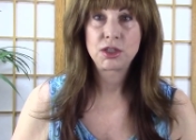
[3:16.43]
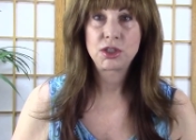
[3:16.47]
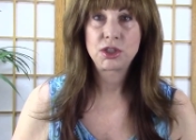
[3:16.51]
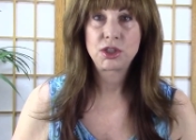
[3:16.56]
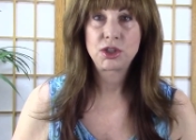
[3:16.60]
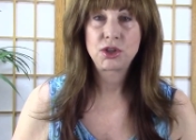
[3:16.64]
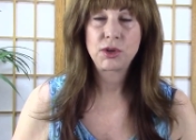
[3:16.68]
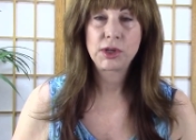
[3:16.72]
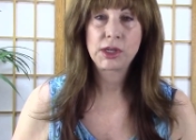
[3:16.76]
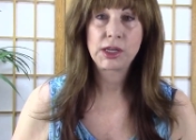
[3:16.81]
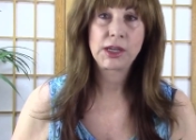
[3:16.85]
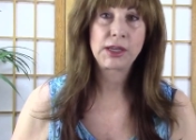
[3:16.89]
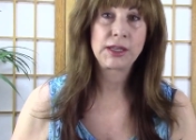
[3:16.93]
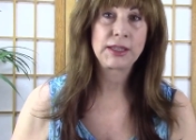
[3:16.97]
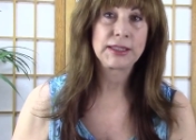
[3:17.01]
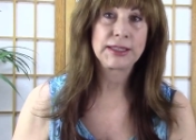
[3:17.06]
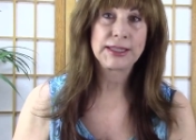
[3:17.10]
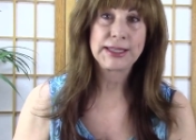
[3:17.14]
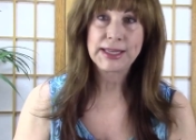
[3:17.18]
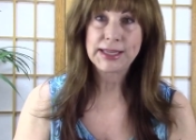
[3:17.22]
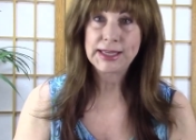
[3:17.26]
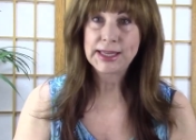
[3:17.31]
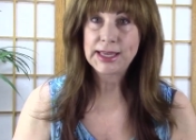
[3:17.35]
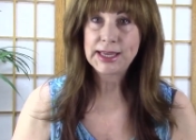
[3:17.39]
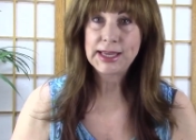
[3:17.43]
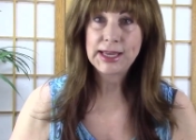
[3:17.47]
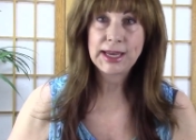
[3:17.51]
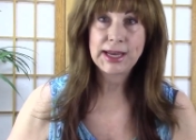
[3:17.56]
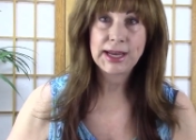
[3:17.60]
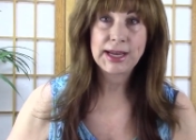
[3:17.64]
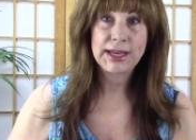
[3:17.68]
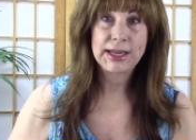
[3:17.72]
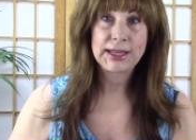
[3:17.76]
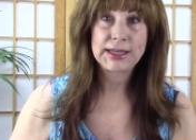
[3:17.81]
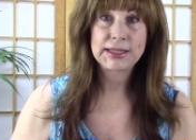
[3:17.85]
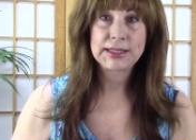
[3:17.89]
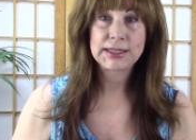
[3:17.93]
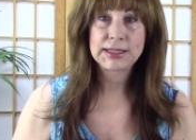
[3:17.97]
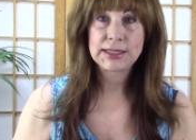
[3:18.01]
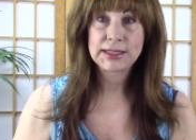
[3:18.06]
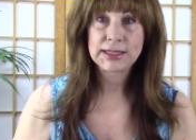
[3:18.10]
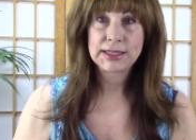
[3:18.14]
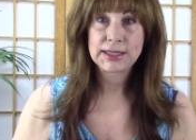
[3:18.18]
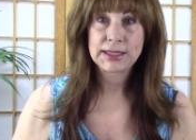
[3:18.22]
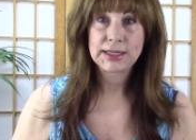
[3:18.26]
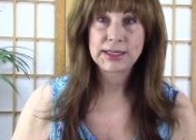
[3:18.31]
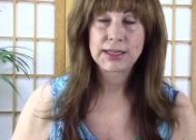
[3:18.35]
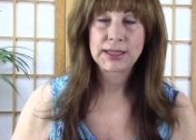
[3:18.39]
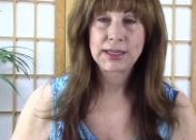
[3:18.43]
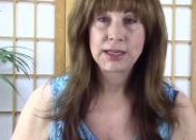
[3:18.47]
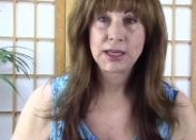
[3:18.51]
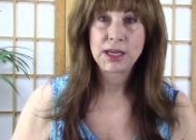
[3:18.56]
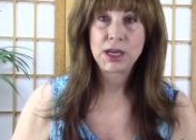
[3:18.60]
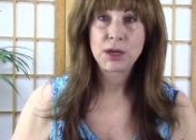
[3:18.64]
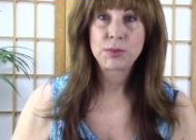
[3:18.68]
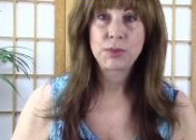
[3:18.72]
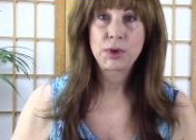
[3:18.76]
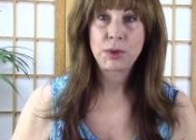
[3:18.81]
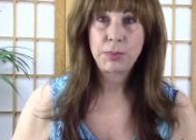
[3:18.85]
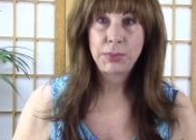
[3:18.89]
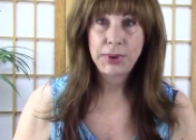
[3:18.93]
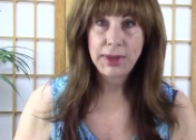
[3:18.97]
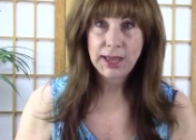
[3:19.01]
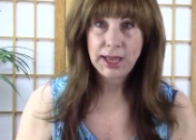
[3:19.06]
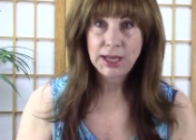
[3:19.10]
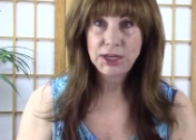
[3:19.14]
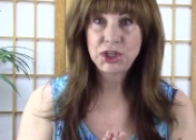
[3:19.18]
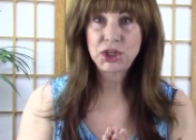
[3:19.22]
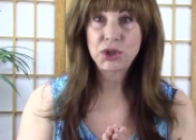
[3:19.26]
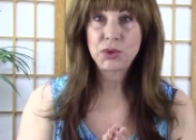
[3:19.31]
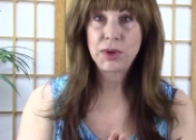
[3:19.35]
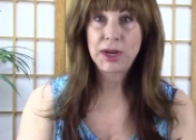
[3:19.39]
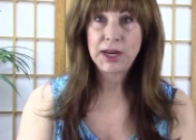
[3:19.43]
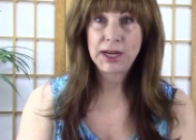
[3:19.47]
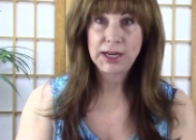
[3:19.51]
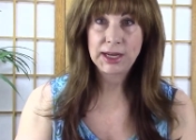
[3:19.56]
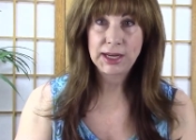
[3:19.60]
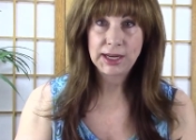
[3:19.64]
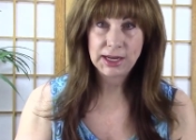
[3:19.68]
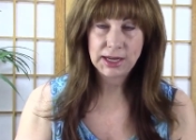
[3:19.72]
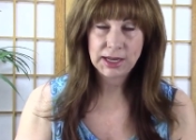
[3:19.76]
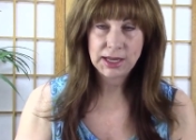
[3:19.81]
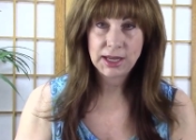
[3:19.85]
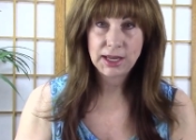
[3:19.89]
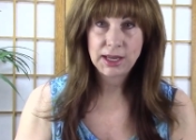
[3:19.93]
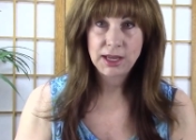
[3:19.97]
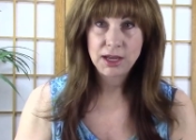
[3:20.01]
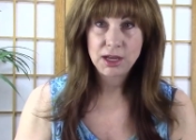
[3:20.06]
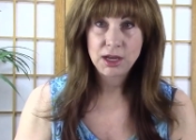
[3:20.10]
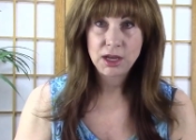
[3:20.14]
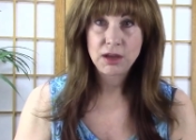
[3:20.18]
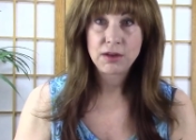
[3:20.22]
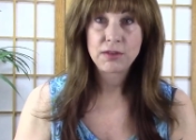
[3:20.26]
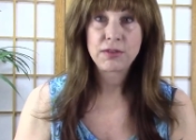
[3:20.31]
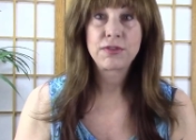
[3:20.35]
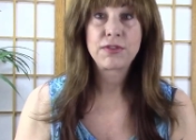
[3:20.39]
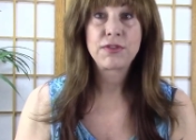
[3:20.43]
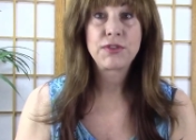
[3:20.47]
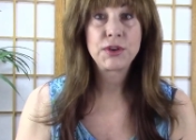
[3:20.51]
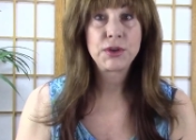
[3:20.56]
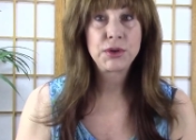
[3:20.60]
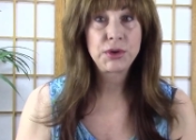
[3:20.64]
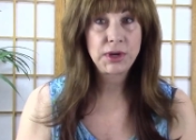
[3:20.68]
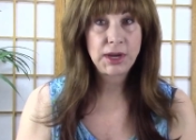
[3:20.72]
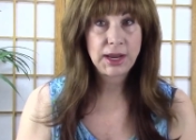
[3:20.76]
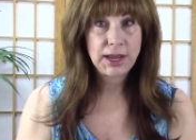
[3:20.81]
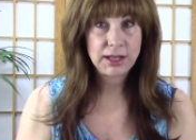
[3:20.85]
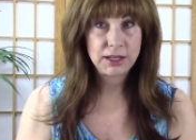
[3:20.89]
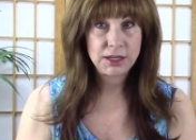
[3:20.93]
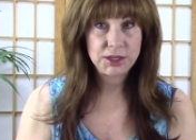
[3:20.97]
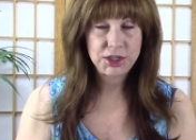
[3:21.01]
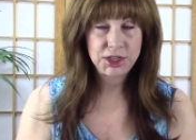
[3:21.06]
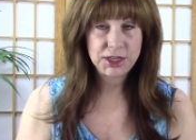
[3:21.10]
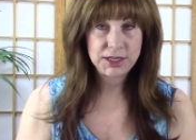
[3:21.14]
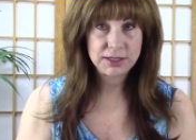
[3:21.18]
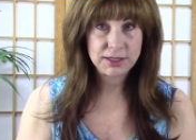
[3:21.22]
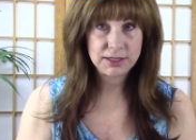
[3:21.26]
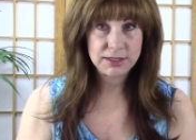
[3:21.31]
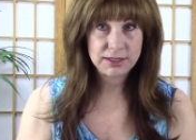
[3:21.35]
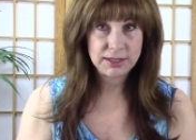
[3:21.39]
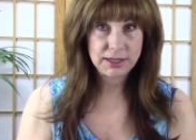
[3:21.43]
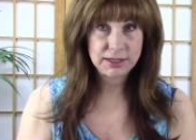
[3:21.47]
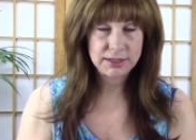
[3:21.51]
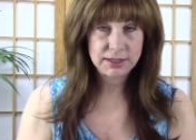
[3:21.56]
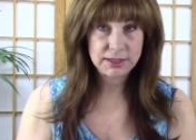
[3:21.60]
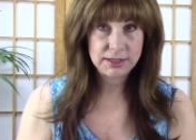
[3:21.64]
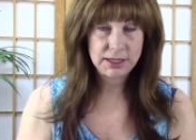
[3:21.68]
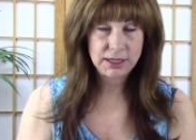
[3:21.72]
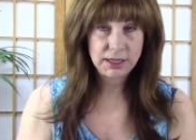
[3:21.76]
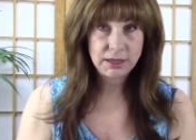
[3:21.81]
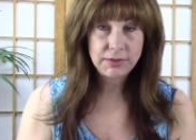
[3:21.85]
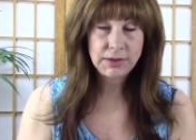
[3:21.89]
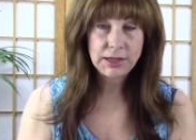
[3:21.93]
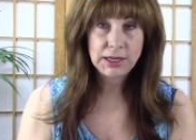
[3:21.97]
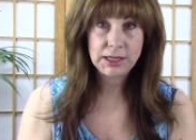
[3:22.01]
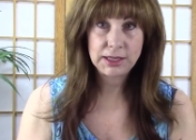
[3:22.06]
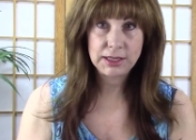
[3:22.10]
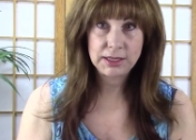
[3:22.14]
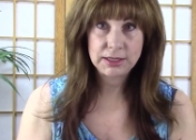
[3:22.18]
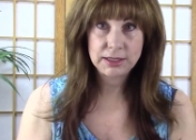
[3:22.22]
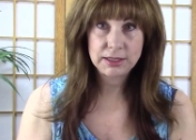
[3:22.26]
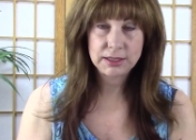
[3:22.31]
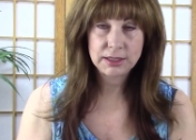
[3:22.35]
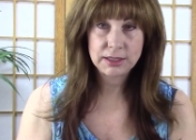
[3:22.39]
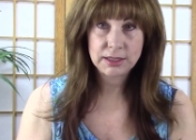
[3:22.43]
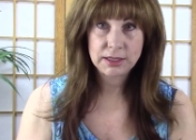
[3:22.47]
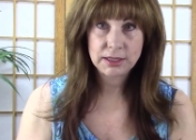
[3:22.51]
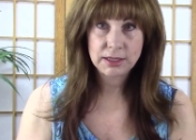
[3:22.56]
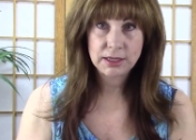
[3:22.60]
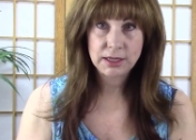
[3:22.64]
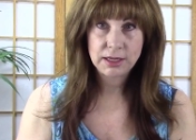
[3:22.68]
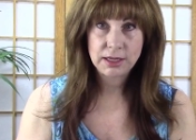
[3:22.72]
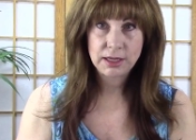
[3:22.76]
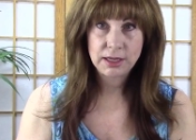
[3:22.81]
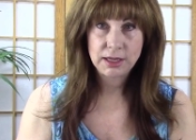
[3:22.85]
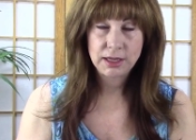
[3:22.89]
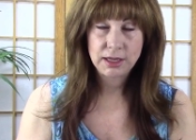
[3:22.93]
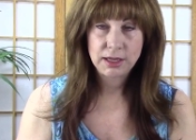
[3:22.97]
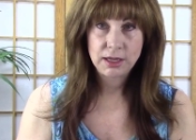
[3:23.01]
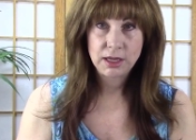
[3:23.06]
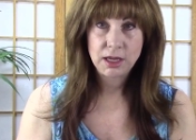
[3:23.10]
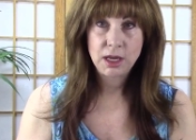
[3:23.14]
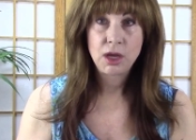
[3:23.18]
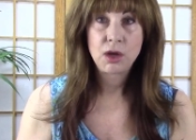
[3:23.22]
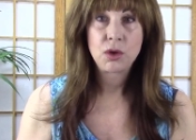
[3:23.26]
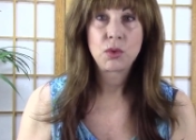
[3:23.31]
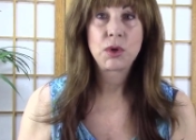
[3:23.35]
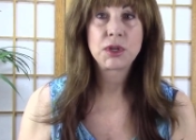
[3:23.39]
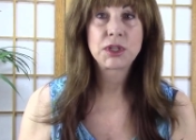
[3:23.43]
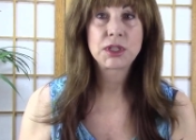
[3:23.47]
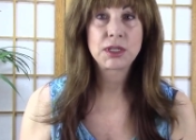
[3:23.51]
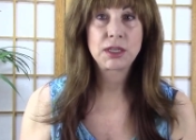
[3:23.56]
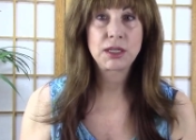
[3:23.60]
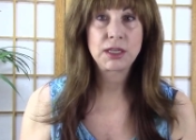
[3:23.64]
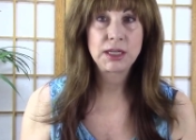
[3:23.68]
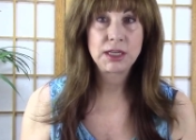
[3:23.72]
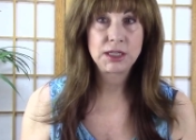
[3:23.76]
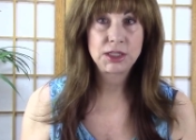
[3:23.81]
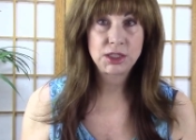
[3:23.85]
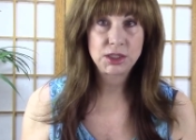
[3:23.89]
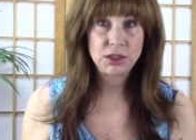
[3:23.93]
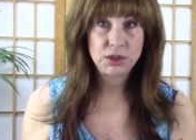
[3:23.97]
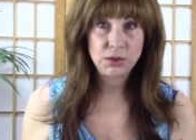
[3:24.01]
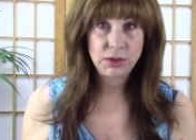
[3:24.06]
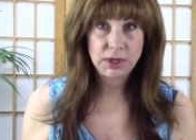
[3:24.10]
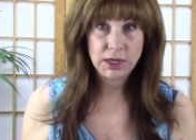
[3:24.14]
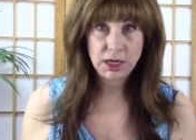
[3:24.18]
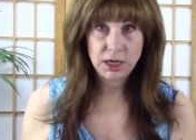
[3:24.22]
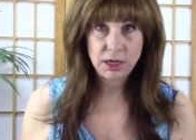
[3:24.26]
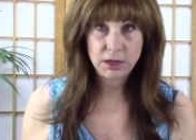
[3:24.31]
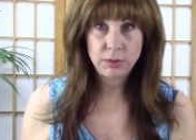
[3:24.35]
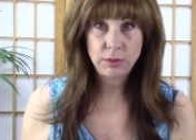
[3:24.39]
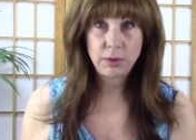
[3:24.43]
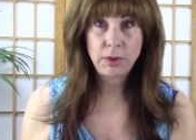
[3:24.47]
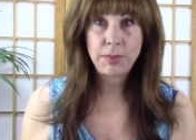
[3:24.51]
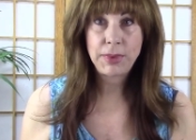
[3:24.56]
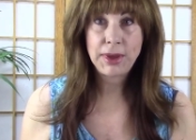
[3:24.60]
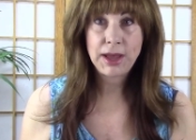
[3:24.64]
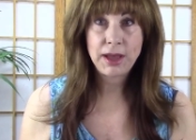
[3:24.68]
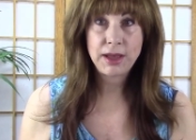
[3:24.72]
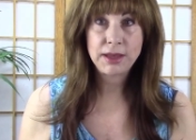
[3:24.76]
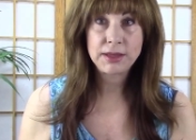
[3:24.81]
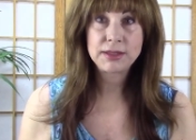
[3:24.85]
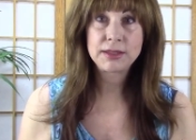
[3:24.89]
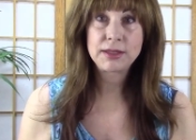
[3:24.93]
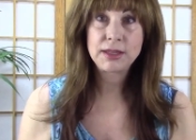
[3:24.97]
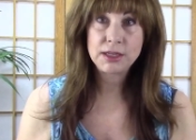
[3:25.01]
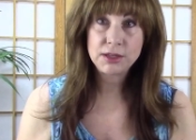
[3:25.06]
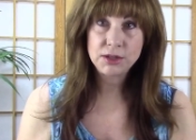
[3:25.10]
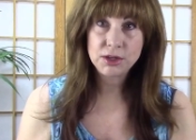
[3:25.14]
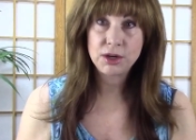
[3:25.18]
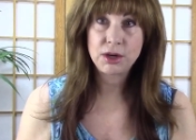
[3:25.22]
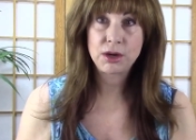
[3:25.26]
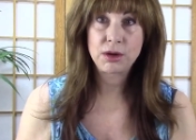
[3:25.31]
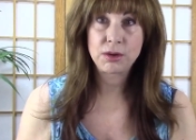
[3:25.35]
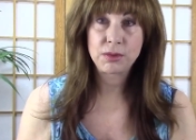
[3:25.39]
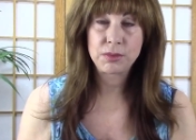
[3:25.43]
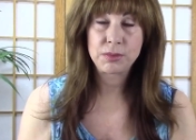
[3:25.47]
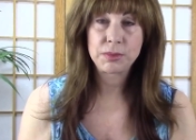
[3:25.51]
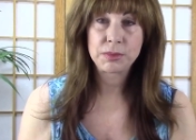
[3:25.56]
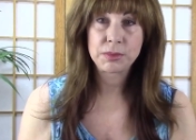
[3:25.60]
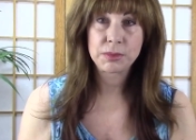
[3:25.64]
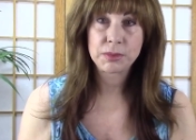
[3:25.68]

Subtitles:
triggering leaky gut, perpetuating food allergies and sensitivities, which lead to irritable bowel syndrome.